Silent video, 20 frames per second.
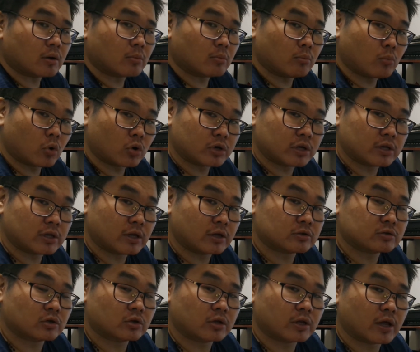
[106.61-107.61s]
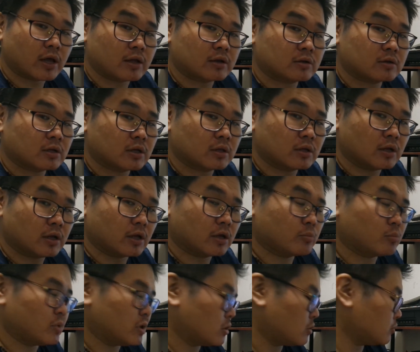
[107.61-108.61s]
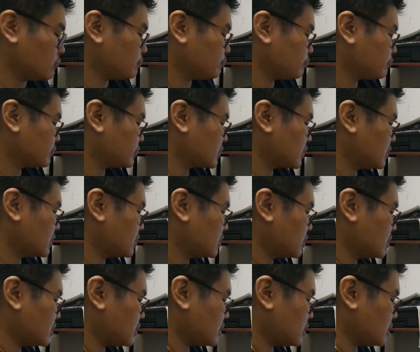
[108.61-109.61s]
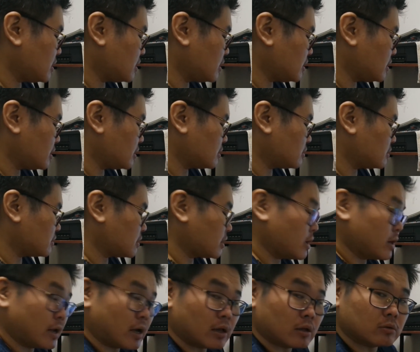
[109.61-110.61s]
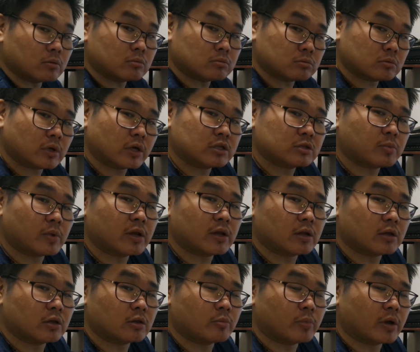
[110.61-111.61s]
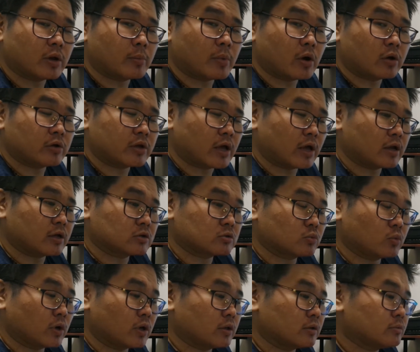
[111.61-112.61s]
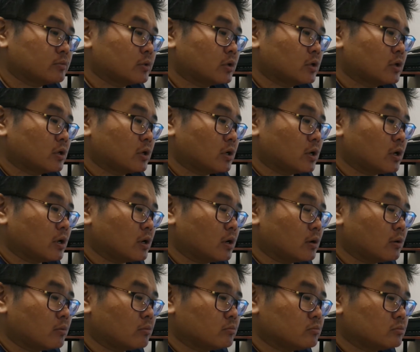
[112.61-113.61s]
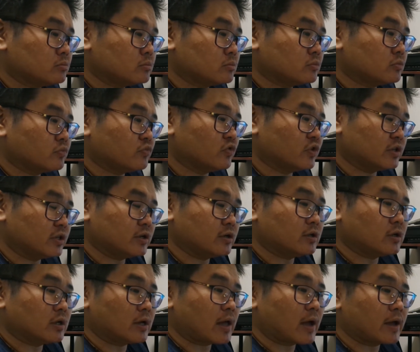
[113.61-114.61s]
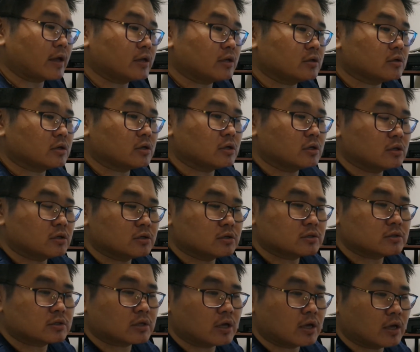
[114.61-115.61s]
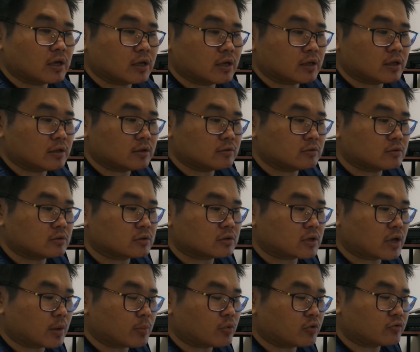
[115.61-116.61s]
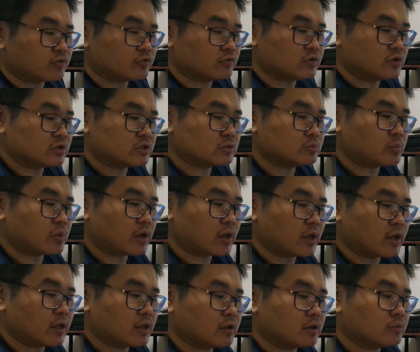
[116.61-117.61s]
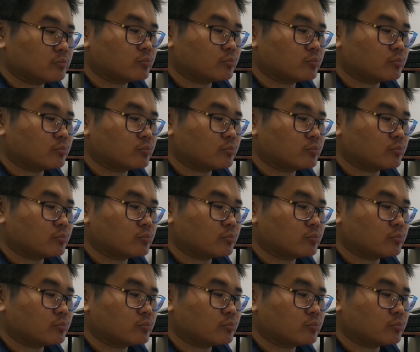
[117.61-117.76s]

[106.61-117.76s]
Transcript: More details on that in the link below. And I'll explain a little bit about that as well. Vertical align is a type of display